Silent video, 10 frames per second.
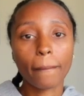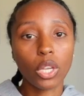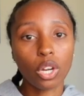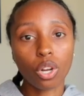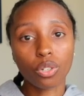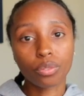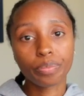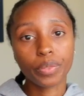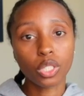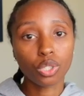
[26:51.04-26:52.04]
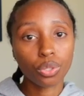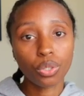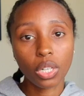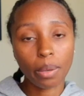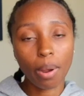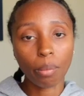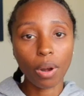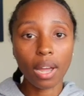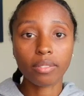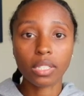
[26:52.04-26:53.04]
you know, intruding in my
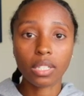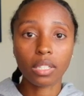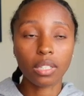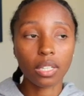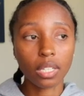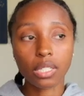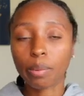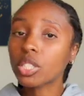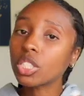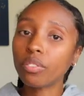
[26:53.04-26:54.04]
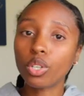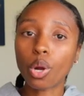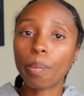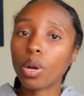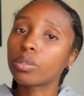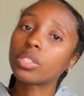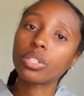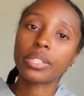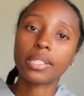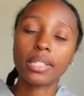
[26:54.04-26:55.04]
privacy. And then especially if you go post it
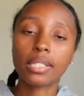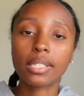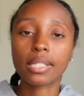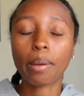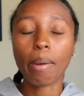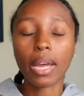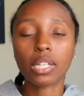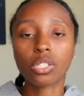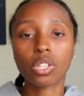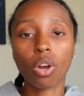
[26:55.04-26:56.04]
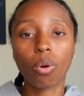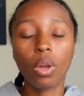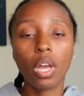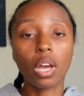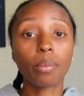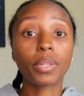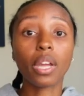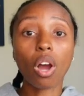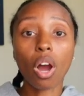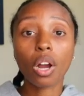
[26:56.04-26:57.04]
or send it to somebody. So
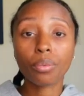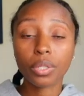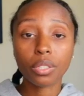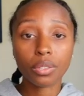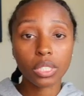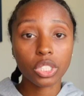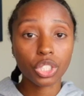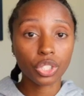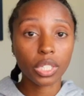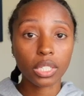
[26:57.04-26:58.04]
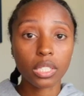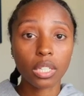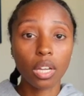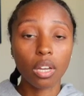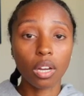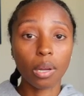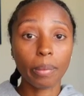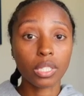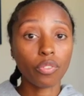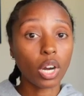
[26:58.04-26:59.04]
they are really, really strict
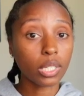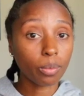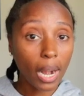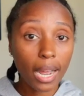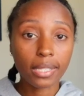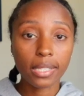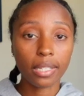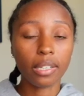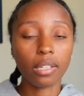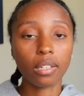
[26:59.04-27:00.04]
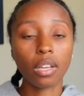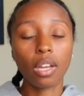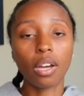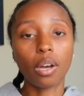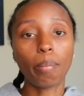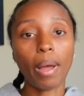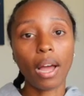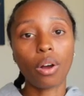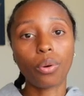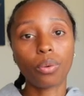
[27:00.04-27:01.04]
as far as what I've seen
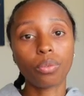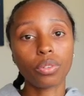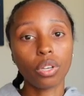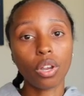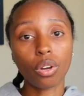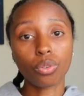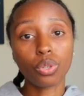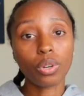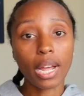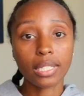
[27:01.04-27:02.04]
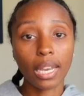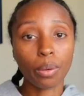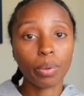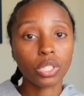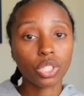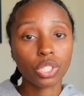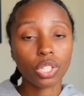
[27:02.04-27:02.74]
about, you know, you not taking pictures.